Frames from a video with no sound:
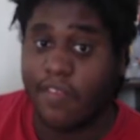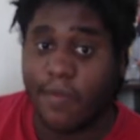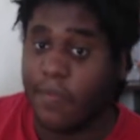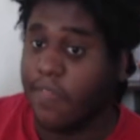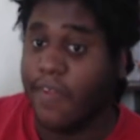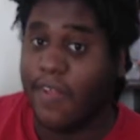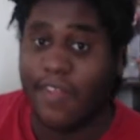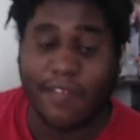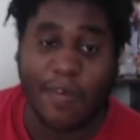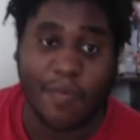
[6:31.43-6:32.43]
So
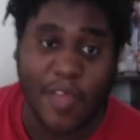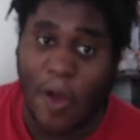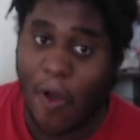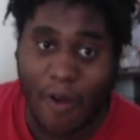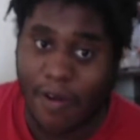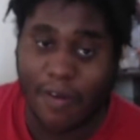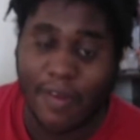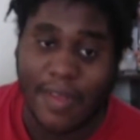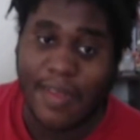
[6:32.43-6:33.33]
it's going to be hard